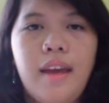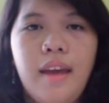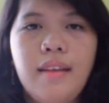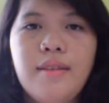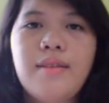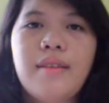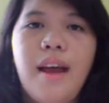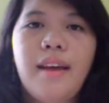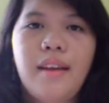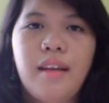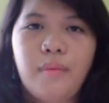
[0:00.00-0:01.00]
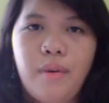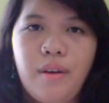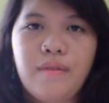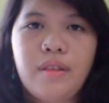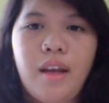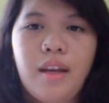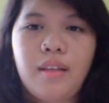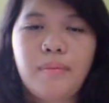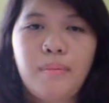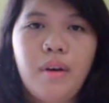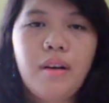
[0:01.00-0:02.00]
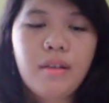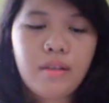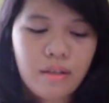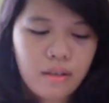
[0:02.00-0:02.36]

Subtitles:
ictus sign and the breve sign. But